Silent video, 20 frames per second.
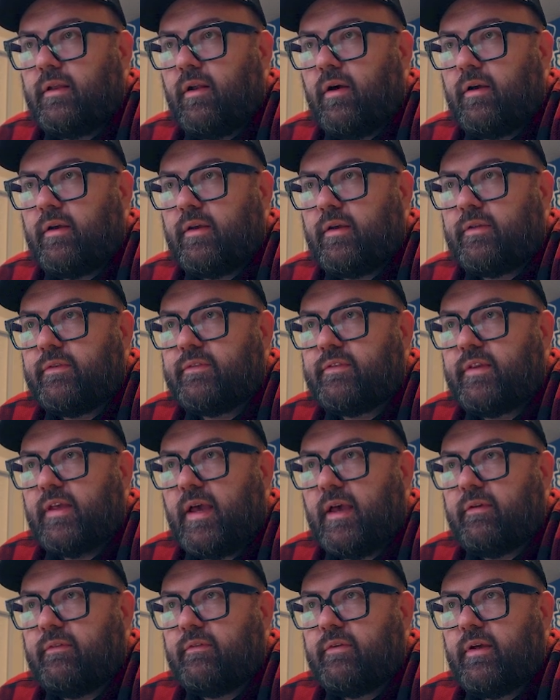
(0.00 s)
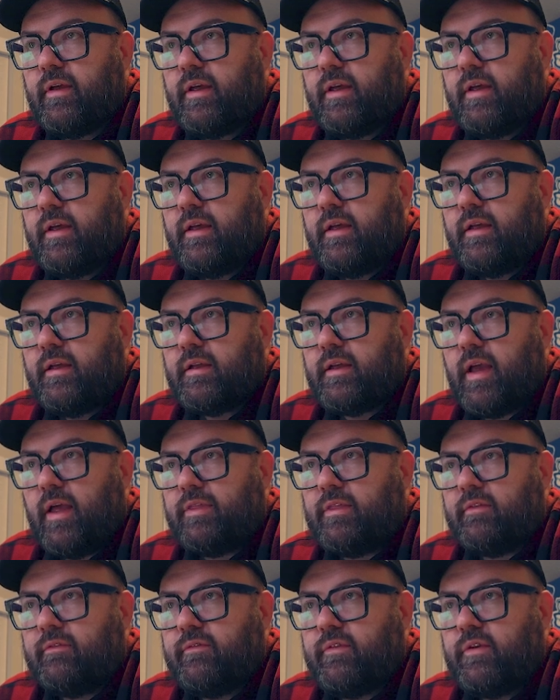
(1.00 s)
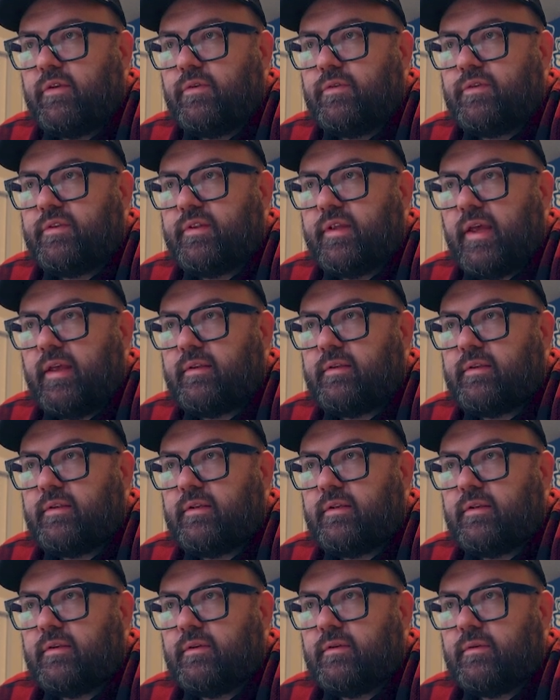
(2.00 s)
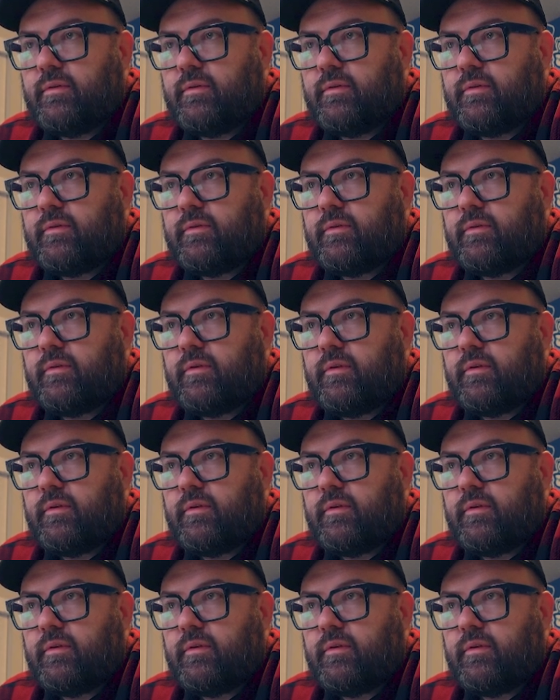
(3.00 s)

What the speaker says: you can see I've got the view set to